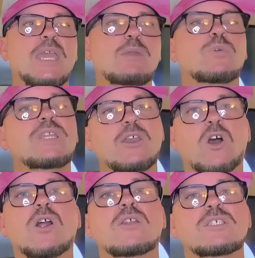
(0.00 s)
when they
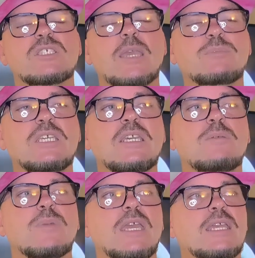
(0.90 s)
are on the same team,
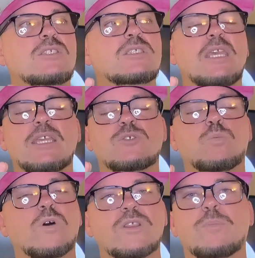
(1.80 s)
it's
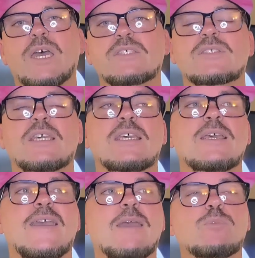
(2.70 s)
one of the best.
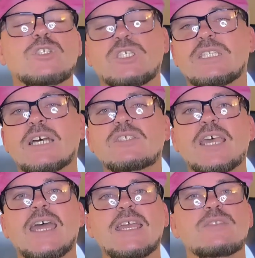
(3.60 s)
And when she does
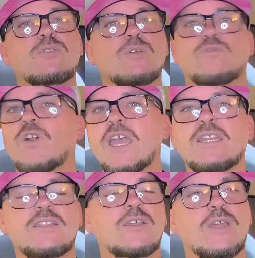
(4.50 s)
that, and Fred
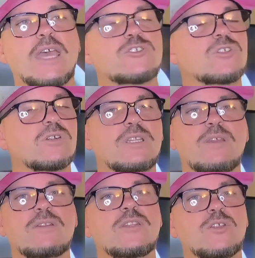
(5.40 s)
and Esther
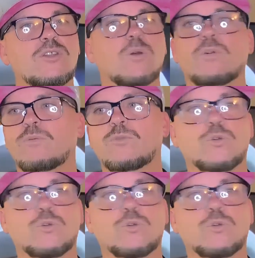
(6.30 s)
and Grip